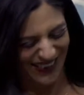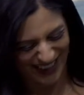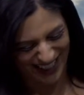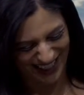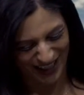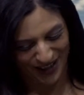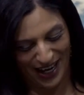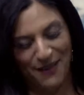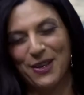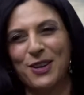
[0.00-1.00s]
Just joking.
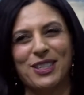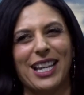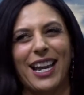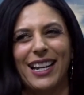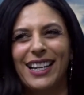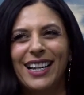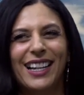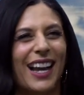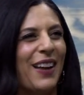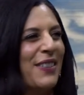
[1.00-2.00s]
I have no say.
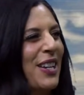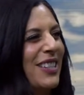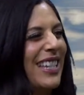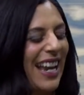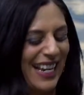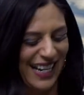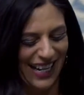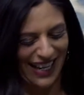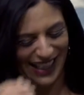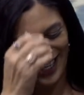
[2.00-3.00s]
I have no say in anything.